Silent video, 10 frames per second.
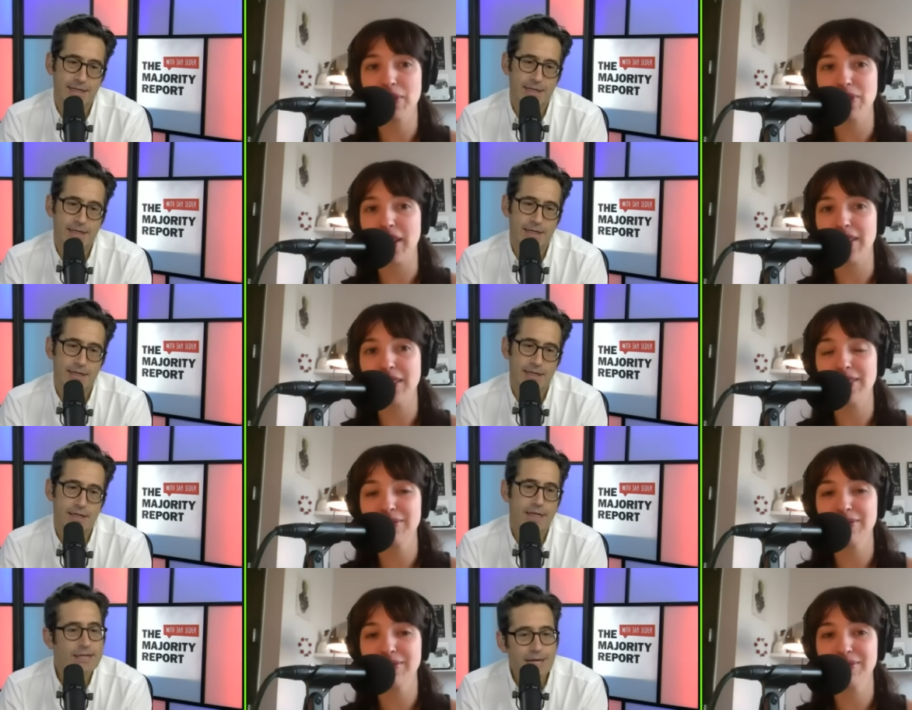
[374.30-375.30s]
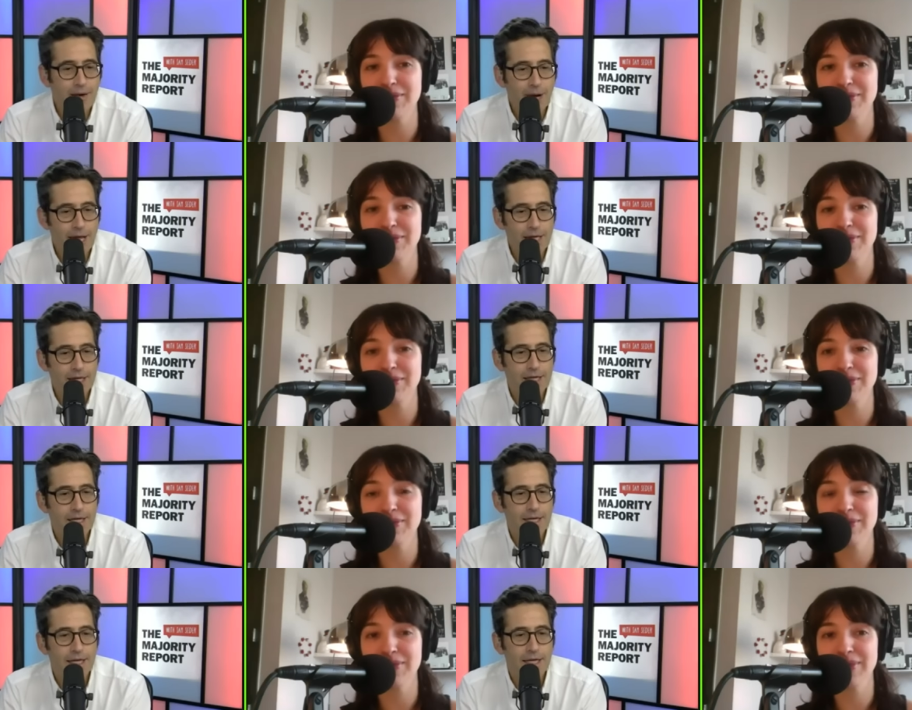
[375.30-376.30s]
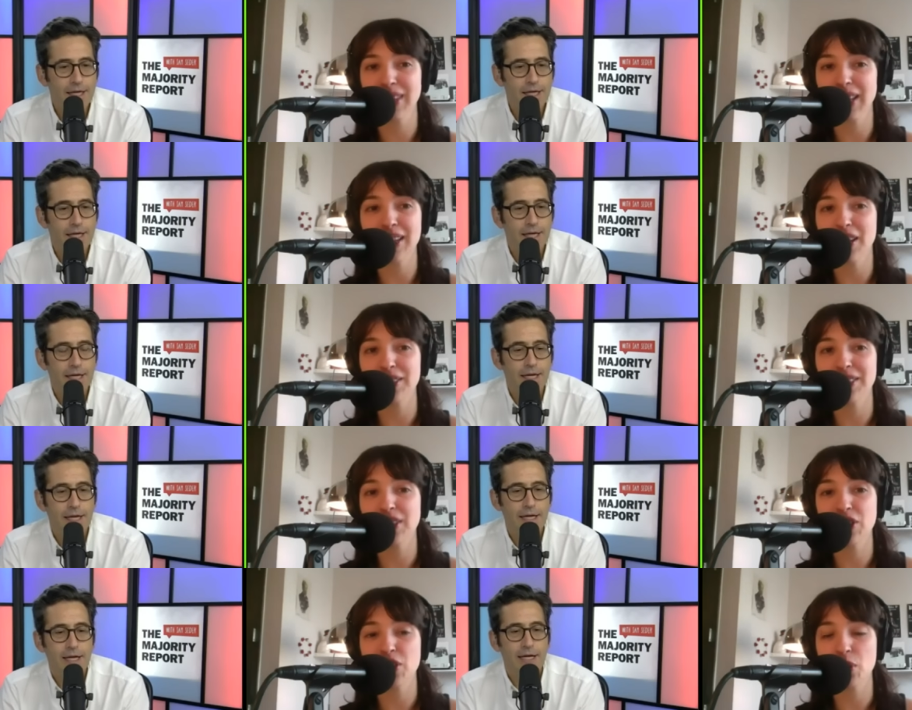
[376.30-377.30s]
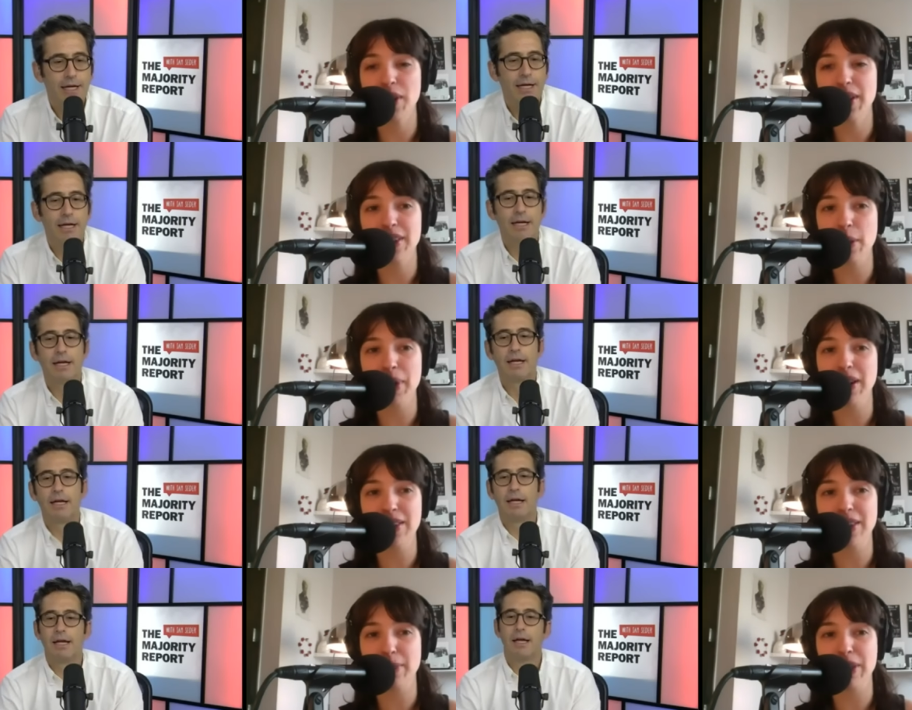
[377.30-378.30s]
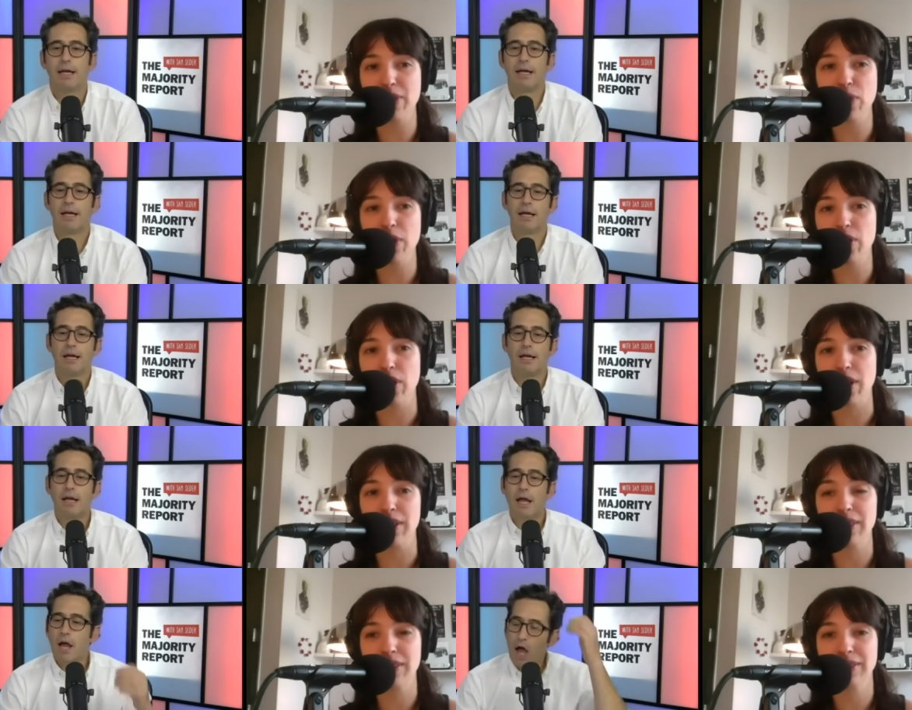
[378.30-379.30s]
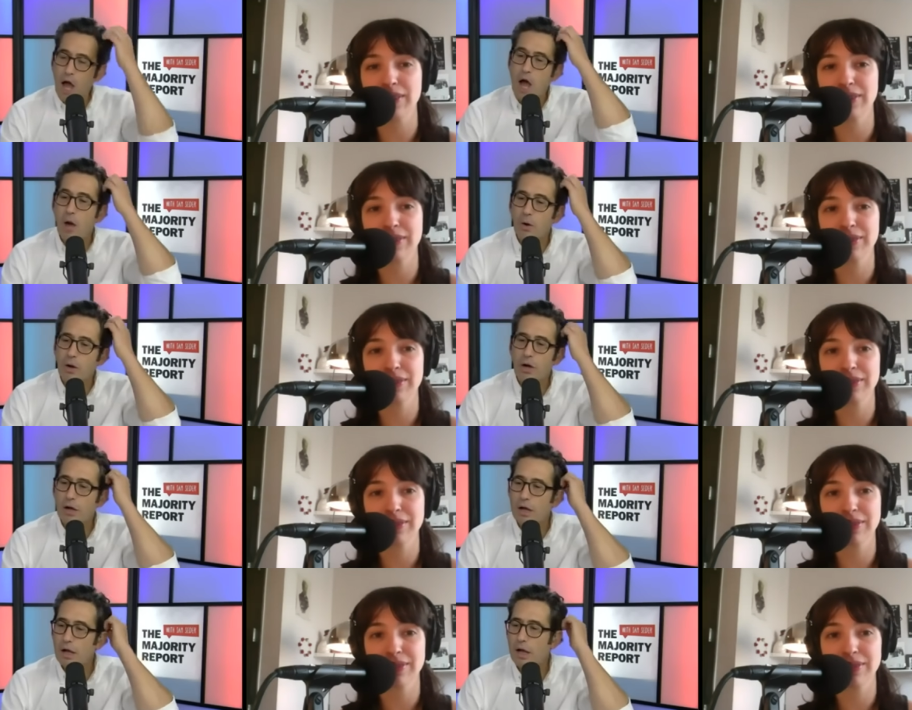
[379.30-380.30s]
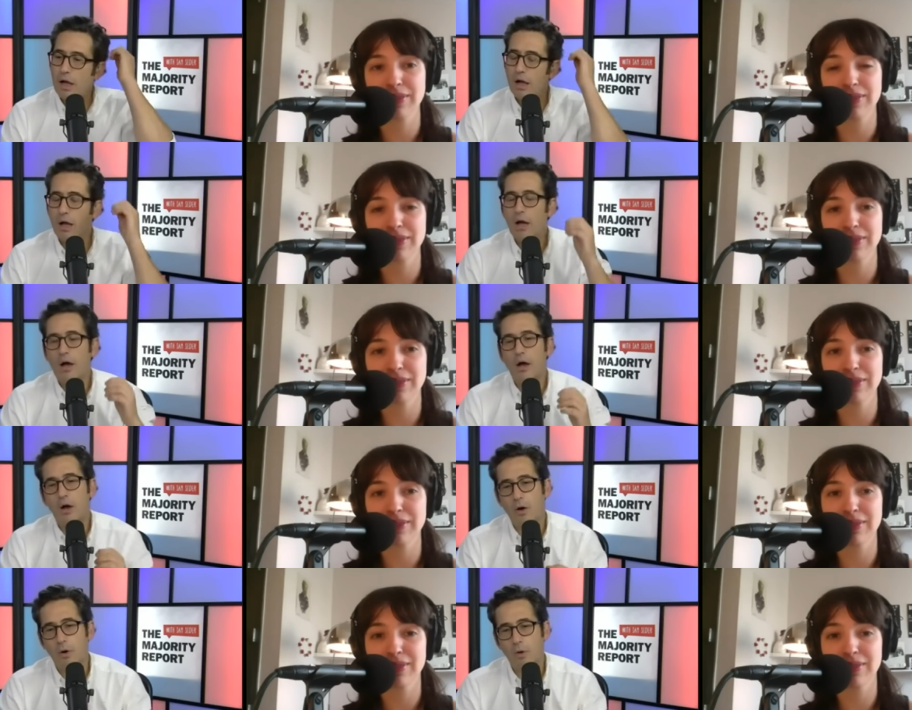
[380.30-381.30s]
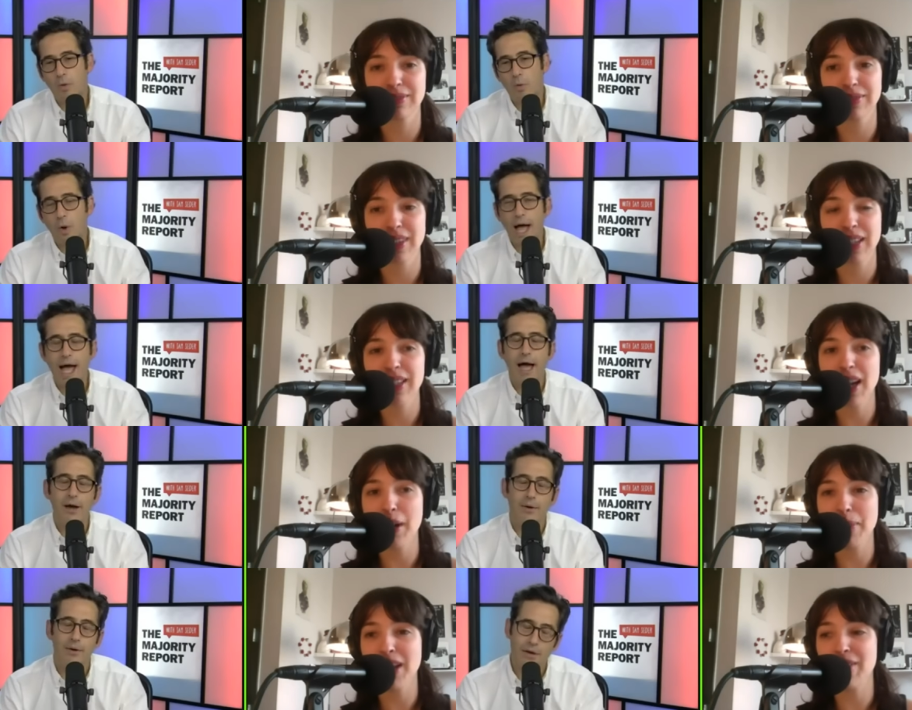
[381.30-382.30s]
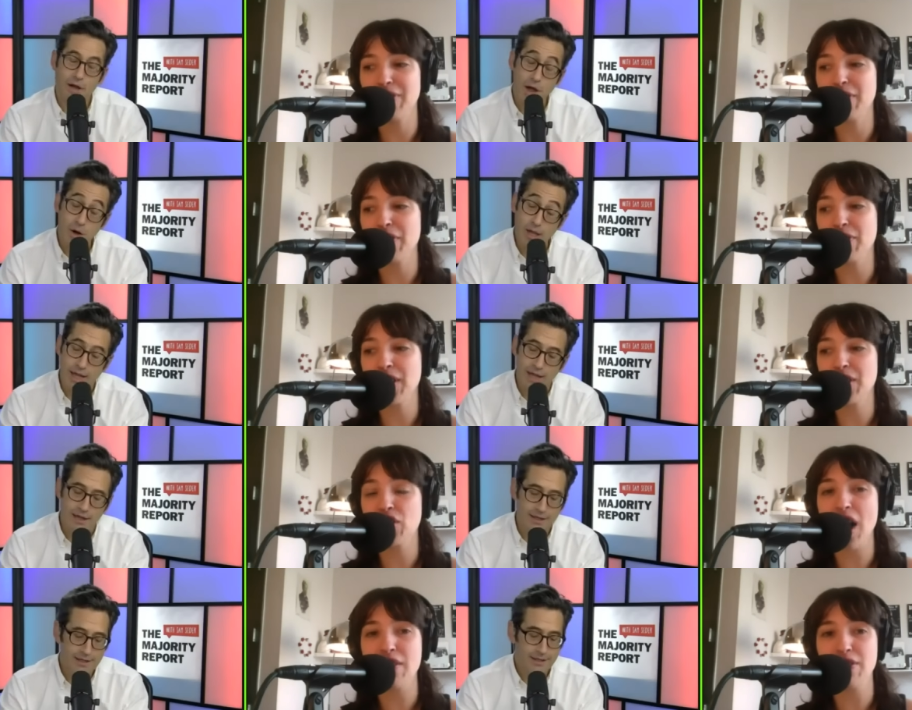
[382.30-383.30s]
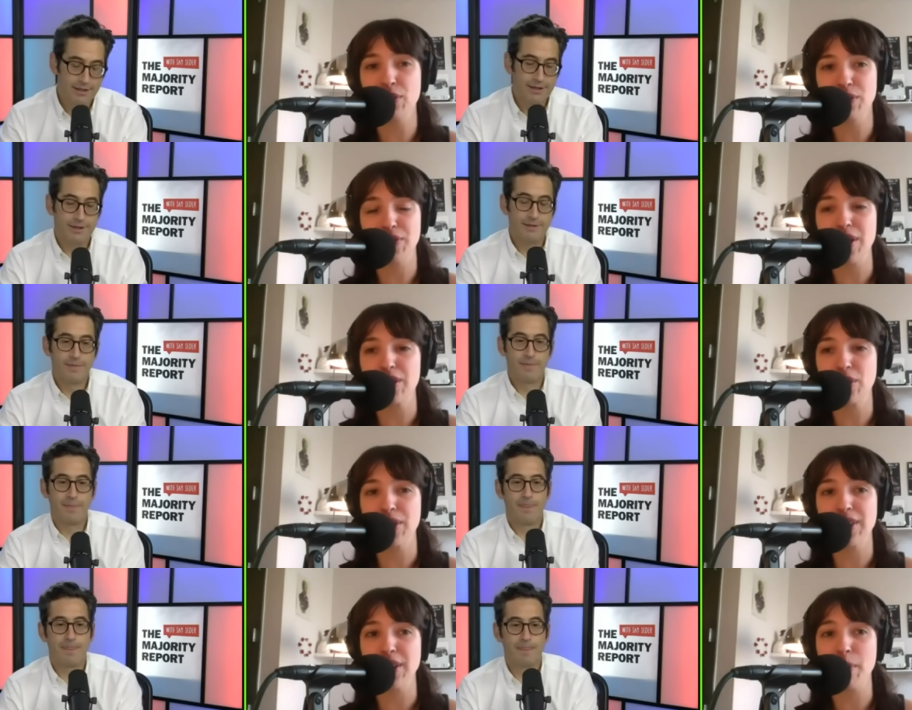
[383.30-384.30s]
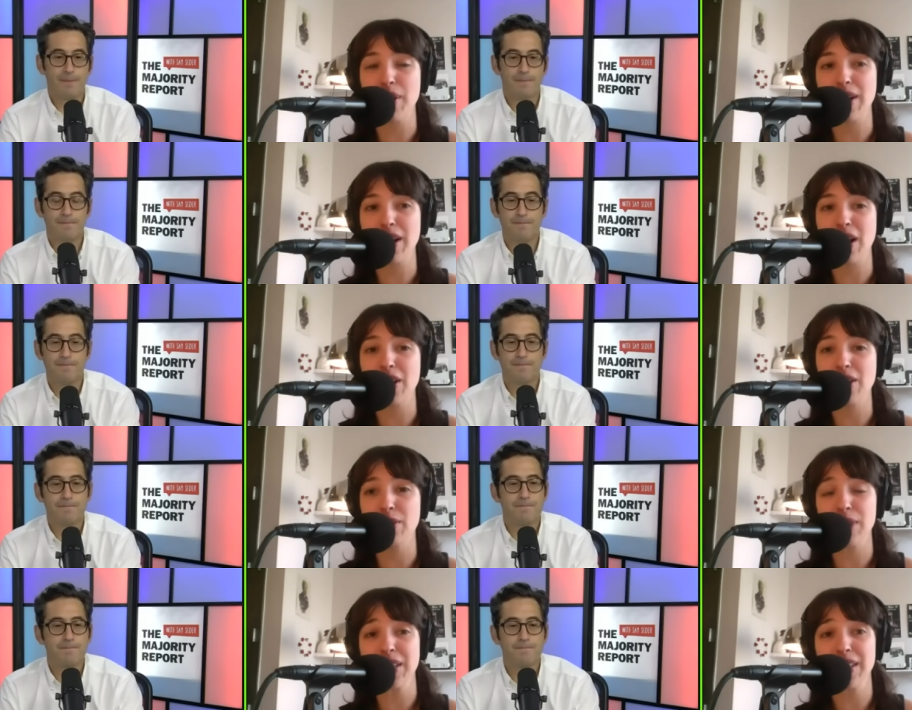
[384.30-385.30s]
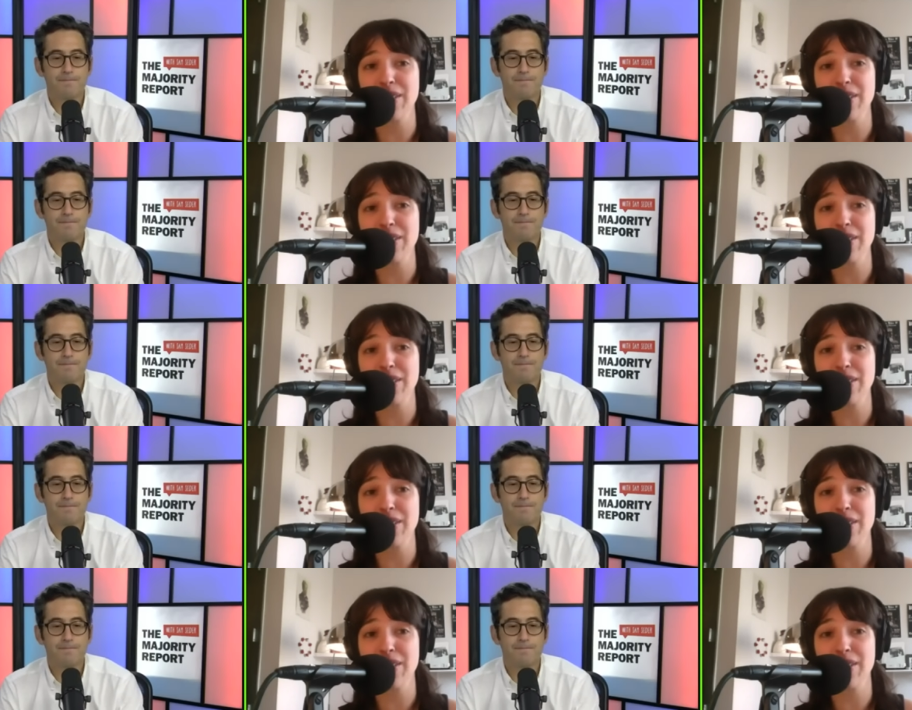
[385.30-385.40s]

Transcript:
Speaker 1: friends. Is that not right? Yeah, no, it's just yeah, no. someone else's someone else misfortune. Is suffering. Yeah, oh. I'd say
Speaker 2: most of it's not at your friend. Wow. Yeah,
Speaker 1: I mean, if, if okay. you feel schadenfreude towards someone, are you really a